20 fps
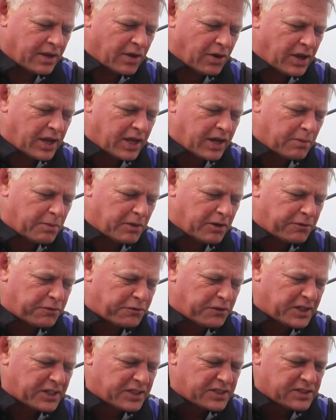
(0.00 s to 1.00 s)
your edible
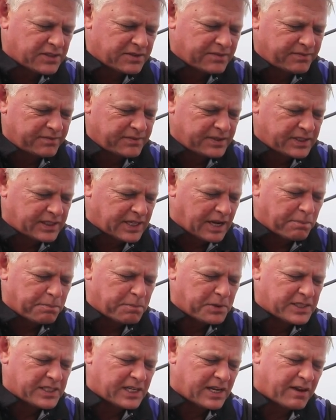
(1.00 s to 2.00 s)
fish,
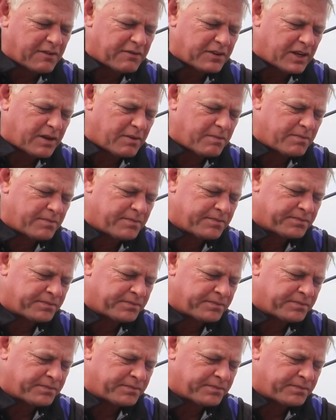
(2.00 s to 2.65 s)
stumpies love them.